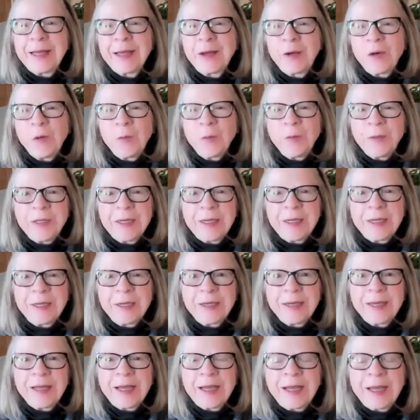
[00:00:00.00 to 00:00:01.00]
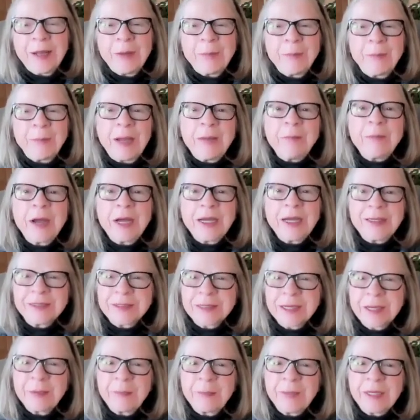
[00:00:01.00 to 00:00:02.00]
opening my
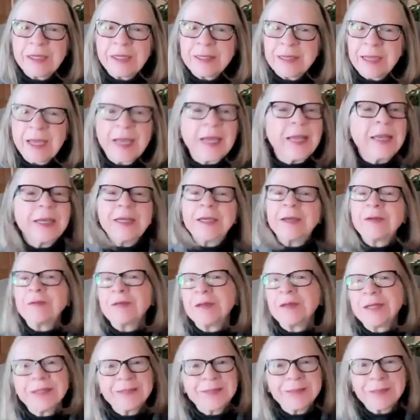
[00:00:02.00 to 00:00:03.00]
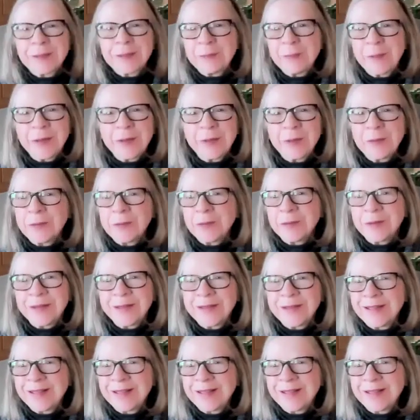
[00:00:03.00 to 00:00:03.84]
mind coming to any of this on my own.